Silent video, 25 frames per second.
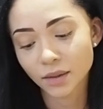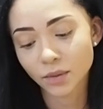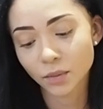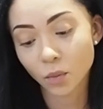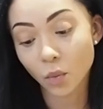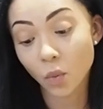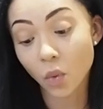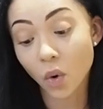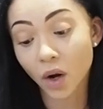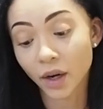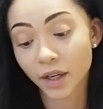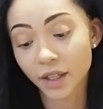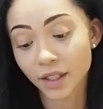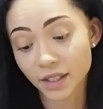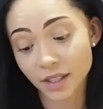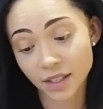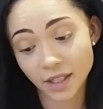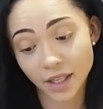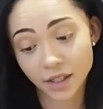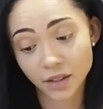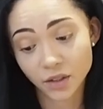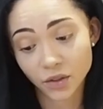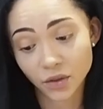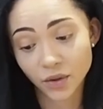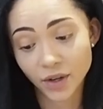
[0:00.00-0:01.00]
one
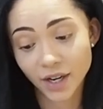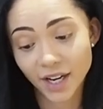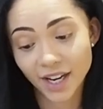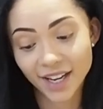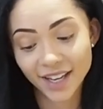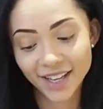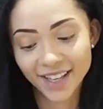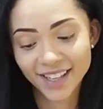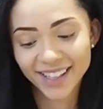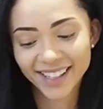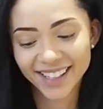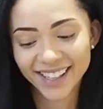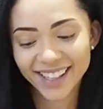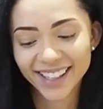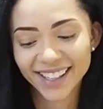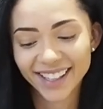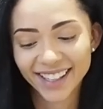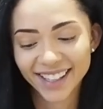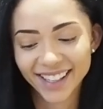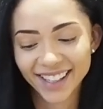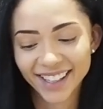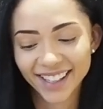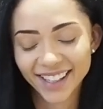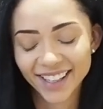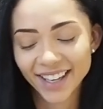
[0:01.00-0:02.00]
accessory
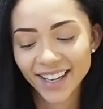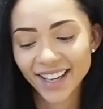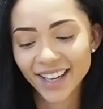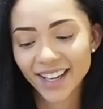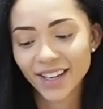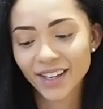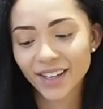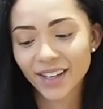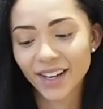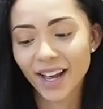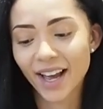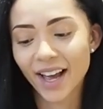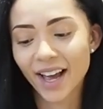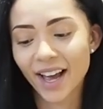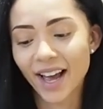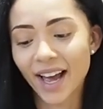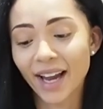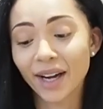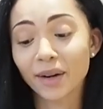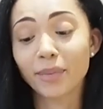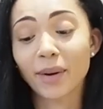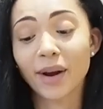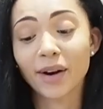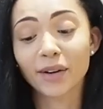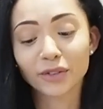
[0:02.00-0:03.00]

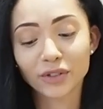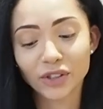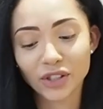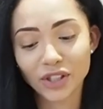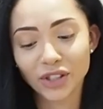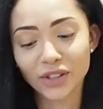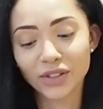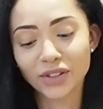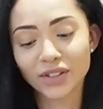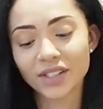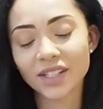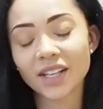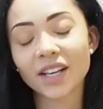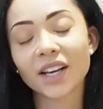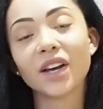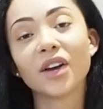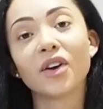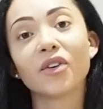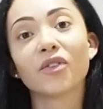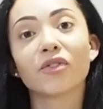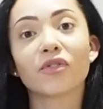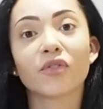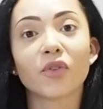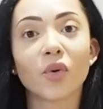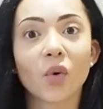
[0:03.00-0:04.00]
and a pair of shoes
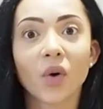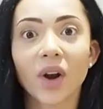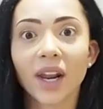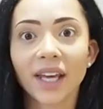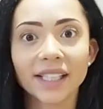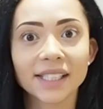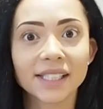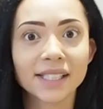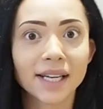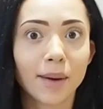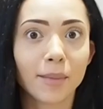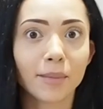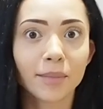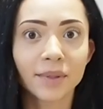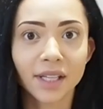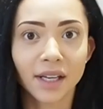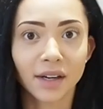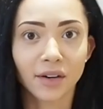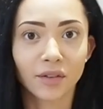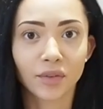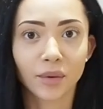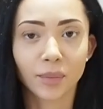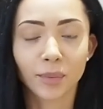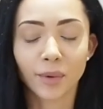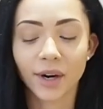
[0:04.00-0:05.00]
for like
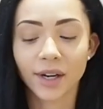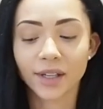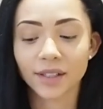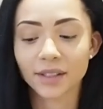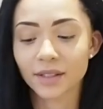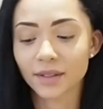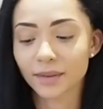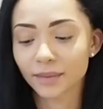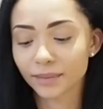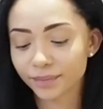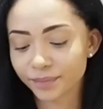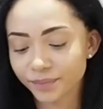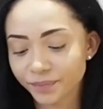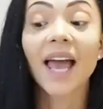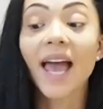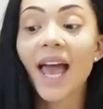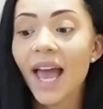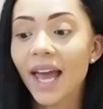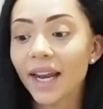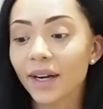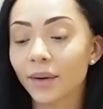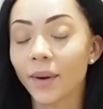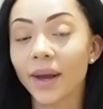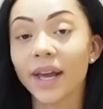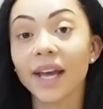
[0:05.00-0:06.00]
10% of the price.
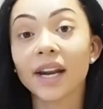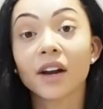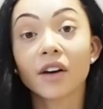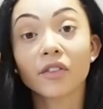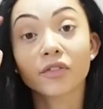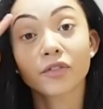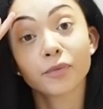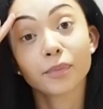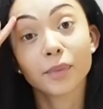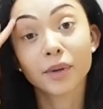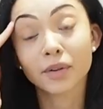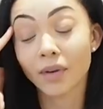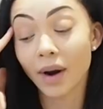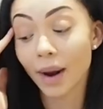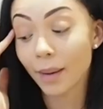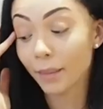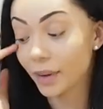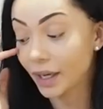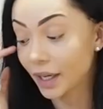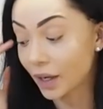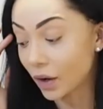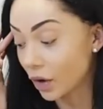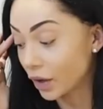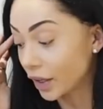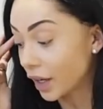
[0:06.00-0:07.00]
Anyway, enough of me
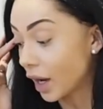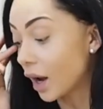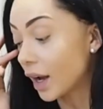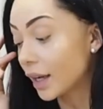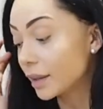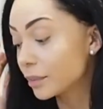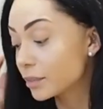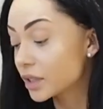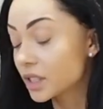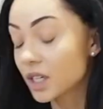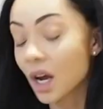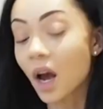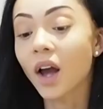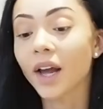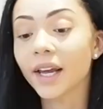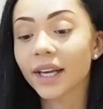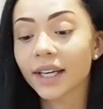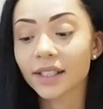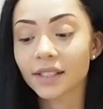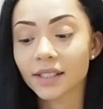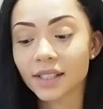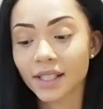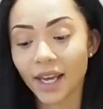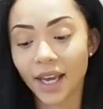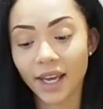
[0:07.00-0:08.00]
rambling on. I'm
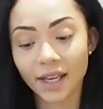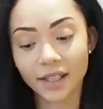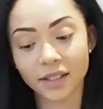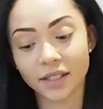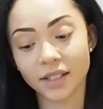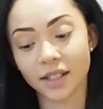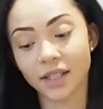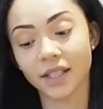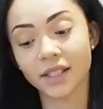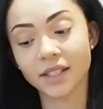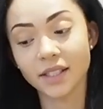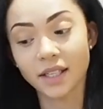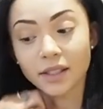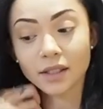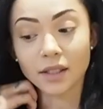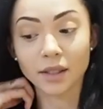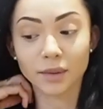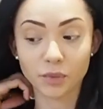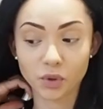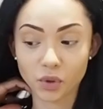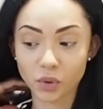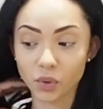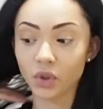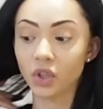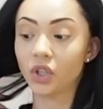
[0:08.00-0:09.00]
dying to get into this, as I'm
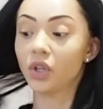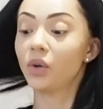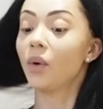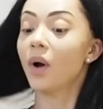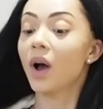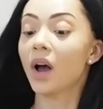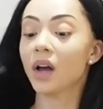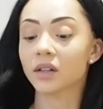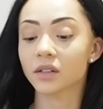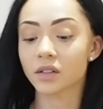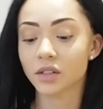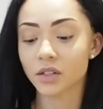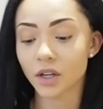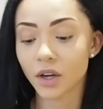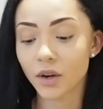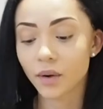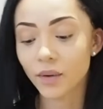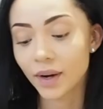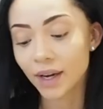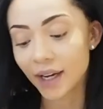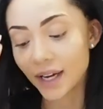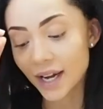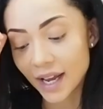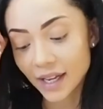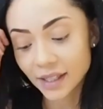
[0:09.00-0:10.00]
sure you are,
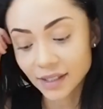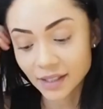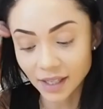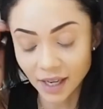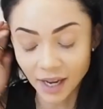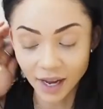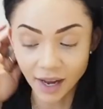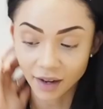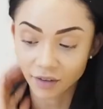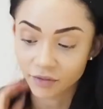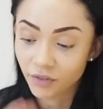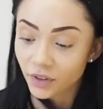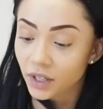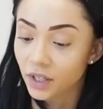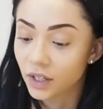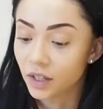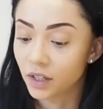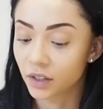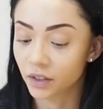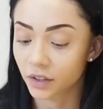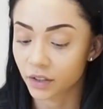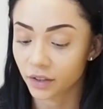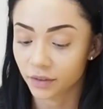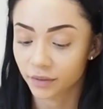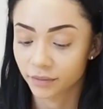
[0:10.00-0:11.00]
so let's have a look.